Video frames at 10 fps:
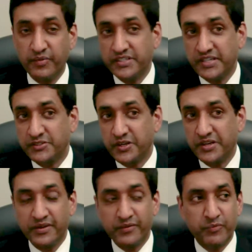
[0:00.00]
I was talking
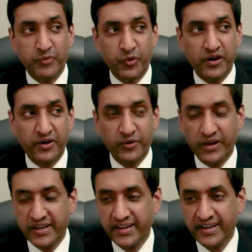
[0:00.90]
to a reporter
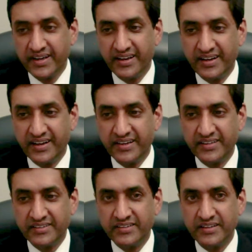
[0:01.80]

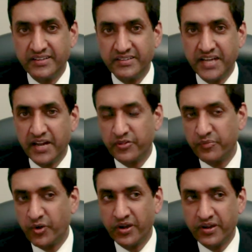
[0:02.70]
Jonathan
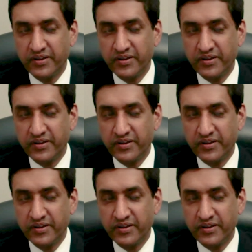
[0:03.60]
Martin,